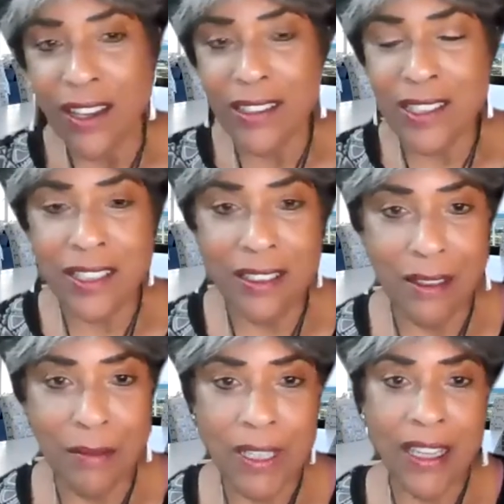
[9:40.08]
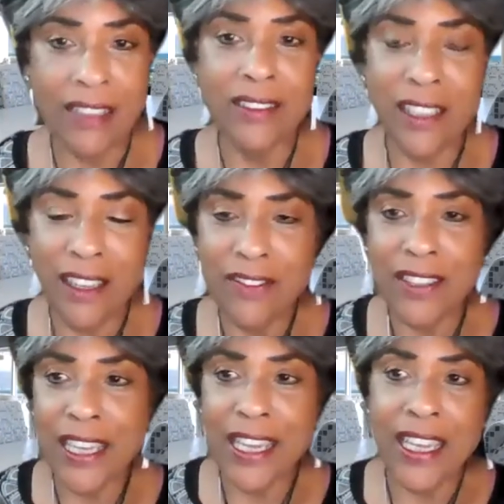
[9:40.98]
awesome. I love
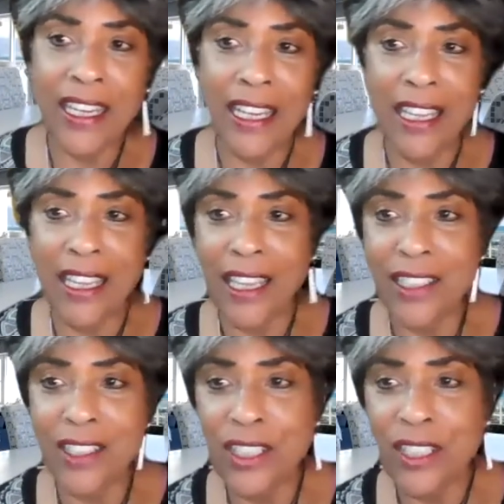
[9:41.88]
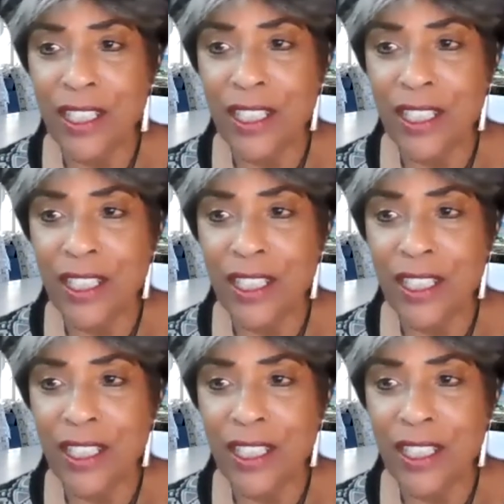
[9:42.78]
that. And,